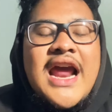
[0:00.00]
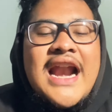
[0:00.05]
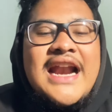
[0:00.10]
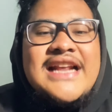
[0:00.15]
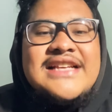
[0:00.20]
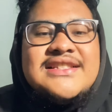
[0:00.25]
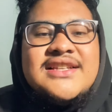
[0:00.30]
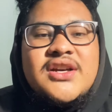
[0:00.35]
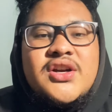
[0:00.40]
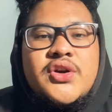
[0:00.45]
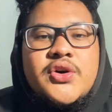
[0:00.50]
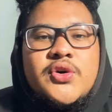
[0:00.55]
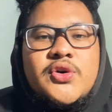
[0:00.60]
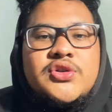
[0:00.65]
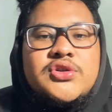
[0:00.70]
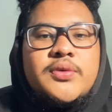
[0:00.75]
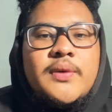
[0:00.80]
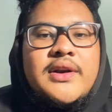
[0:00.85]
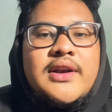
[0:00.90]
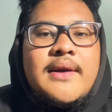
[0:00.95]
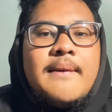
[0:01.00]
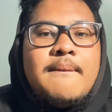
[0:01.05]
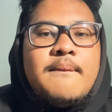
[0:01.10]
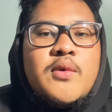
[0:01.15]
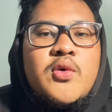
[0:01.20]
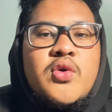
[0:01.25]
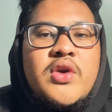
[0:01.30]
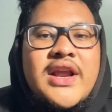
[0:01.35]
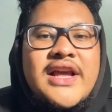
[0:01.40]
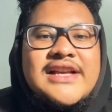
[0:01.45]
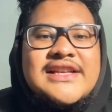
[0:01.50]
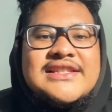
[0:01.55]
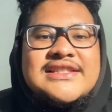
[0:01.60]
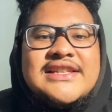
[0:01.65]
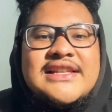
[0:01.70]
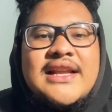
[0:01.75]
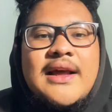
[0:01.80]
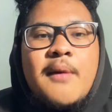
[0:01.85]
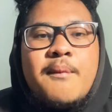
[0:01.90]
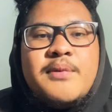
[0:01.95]
This occurs when the moon is
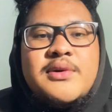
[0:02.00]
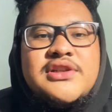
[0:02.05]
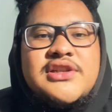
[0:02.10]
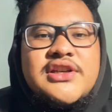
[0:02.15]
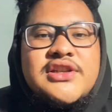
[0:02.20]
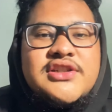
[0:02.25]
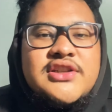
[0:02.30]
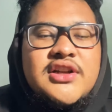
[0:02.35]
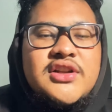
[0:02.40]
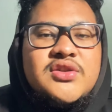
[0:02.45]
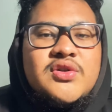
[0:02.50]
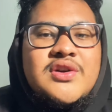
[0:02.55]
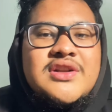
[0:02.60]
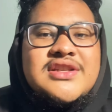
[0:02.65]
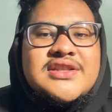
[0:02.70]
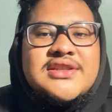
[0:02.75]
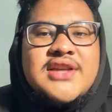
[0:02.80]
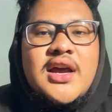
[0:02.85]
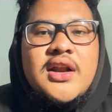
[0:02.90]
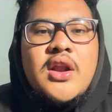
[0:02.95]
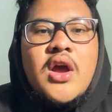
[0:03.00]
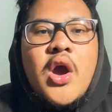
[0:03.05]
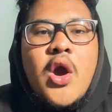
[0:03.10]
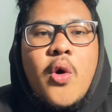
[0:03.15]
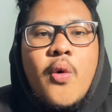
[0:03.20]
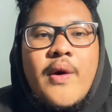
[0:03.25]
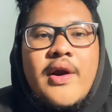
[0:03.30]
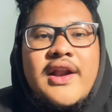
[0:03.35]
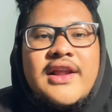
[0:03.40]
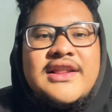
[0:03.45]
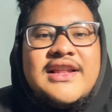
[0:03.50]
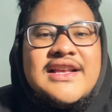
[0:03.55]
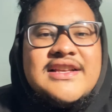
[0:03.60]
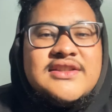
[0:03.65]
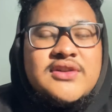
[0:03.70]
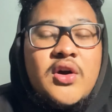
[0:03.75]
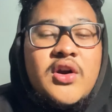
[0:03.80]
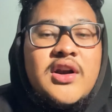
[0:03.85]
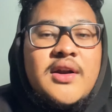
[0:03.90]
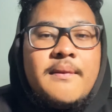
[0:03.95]
in opposition to the sun, when it is
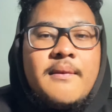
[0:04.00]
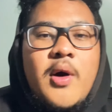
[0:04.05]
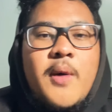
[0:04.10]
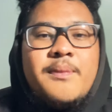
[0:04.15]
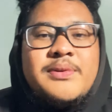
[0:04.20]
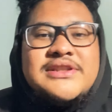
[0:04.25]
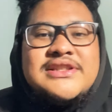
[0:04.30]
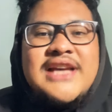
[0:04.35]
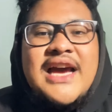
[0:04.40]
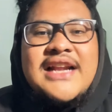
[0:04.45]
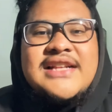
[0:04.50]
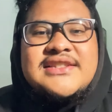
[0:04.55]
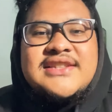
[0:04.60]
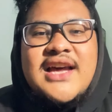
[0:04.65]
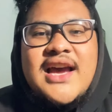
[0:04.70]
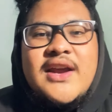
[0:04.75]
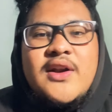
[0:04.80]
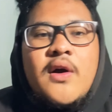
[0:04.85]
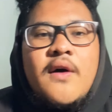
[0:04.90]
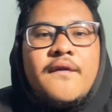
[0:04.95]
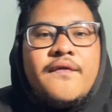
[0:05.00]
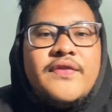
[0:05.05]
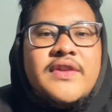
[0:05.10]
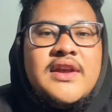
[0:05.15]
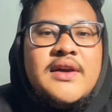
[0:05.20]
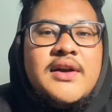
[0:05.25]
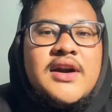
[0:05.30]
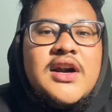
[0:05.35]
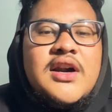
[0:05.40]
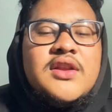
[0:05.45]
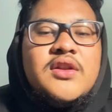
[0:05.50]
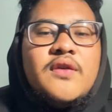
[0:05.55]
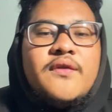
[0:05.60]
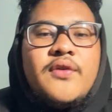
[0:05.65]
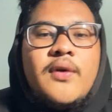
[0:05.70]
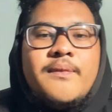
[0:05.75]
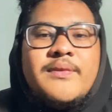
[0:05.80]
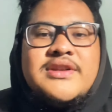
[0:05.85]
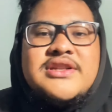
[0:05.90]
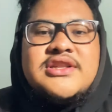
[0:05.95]
on the opposite side of the earth
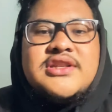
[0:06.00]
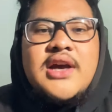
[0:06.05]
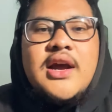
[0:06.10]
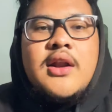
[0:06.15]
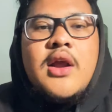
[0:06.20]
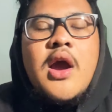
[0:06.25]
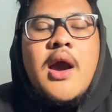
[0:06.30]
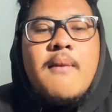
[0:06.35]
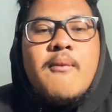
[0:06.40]
from the sun.